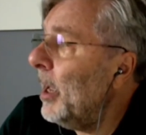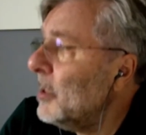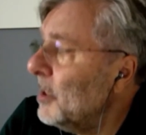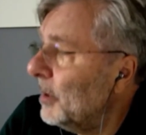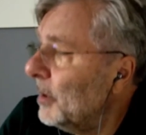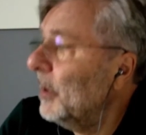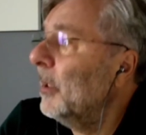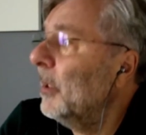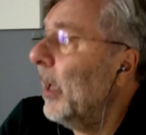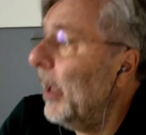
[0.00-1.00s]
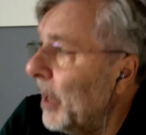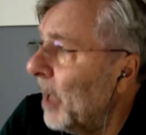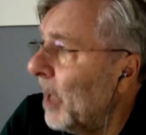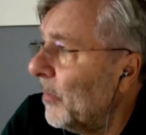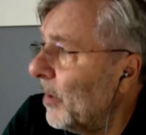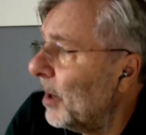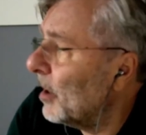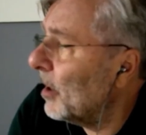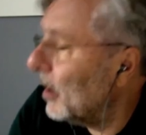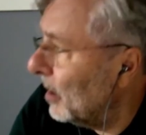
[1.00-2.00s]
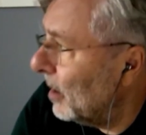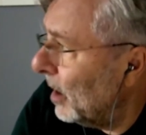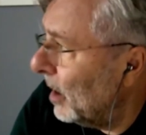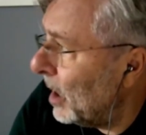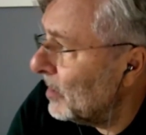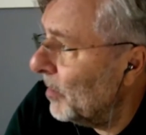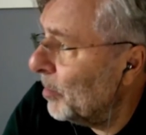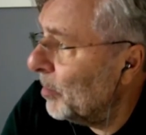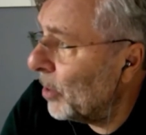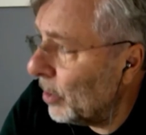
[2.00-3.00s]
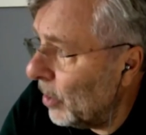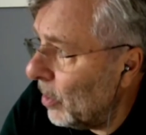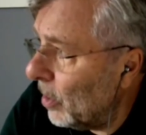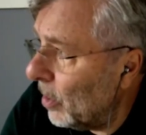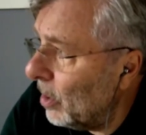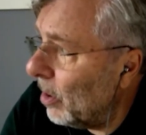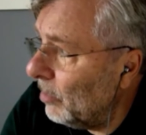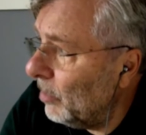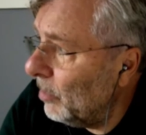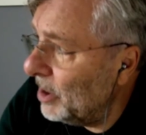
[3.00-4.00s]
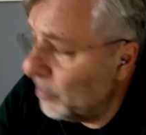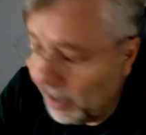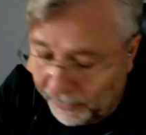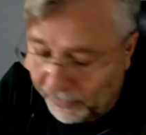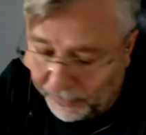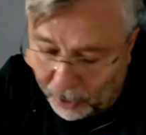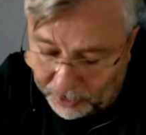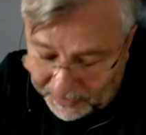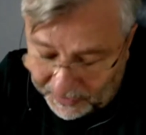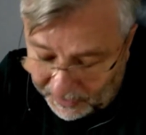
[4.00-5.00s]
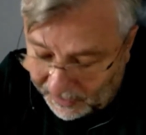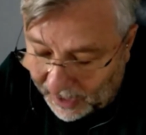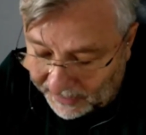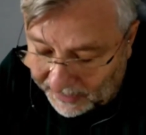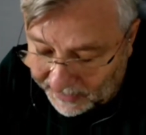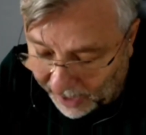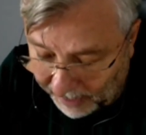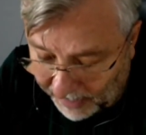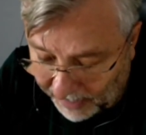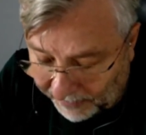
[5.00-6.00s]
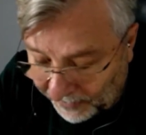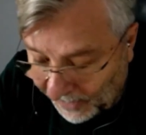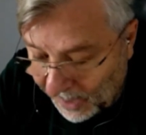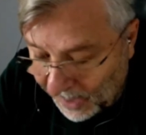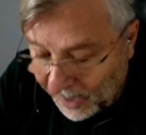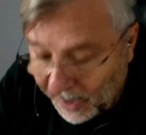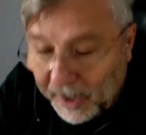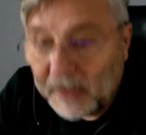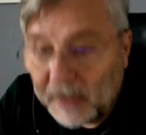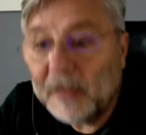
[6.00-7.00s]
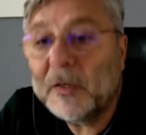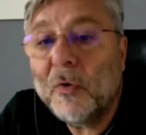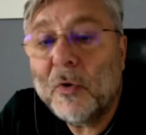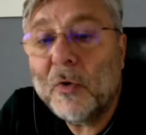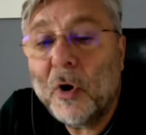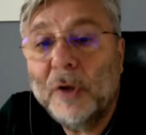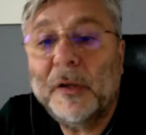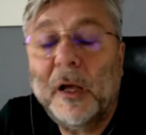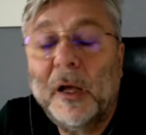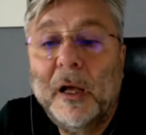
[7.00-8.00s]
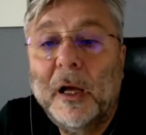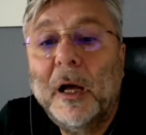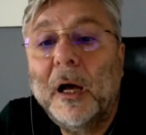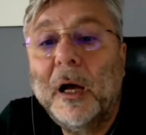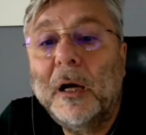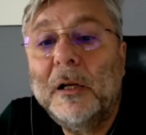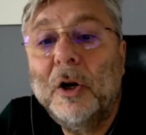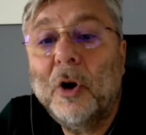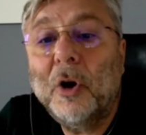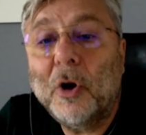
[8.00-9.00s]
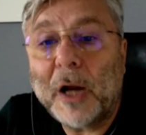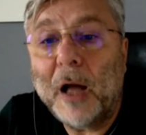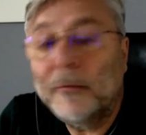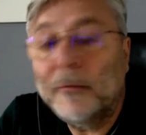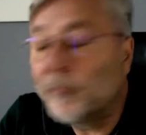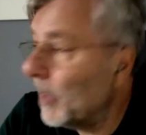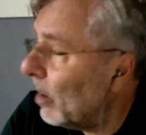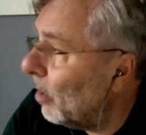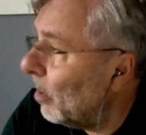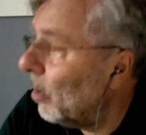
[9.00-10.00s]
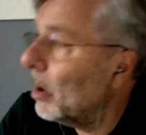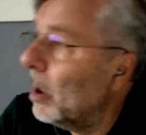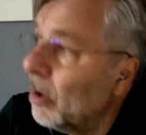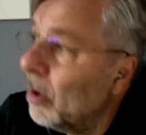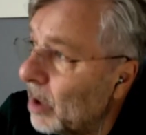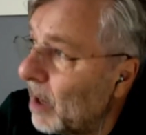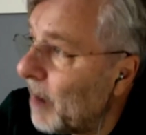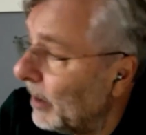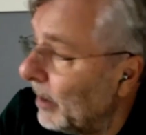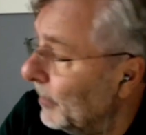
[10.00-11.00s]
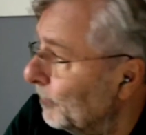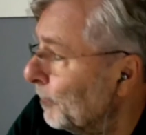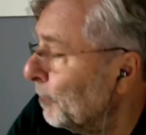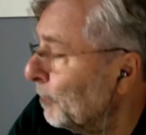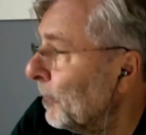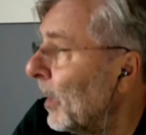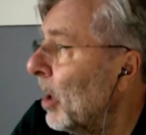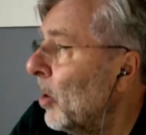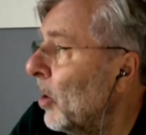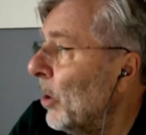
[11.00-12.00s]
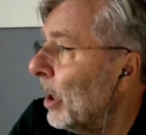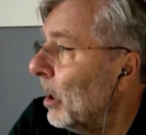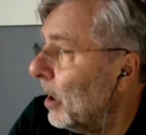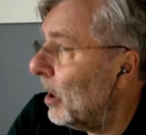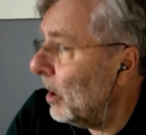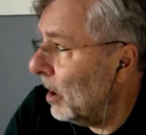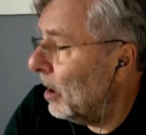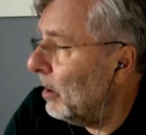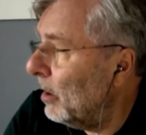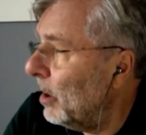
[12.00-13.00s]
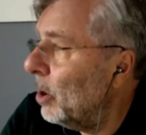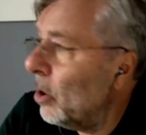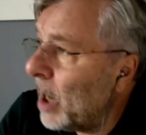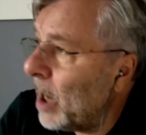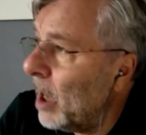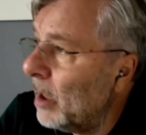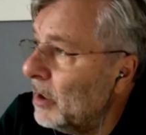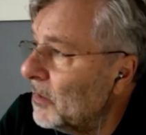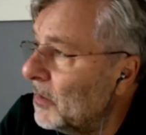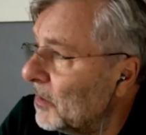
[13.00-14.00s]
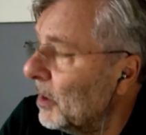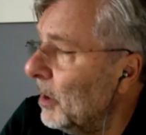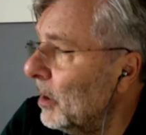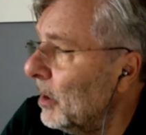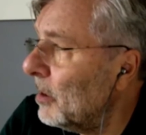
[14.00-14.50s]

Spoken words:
And another protocol on which we focused in the last time is the so-called LoRa or LoRaWAN. LoRa, it's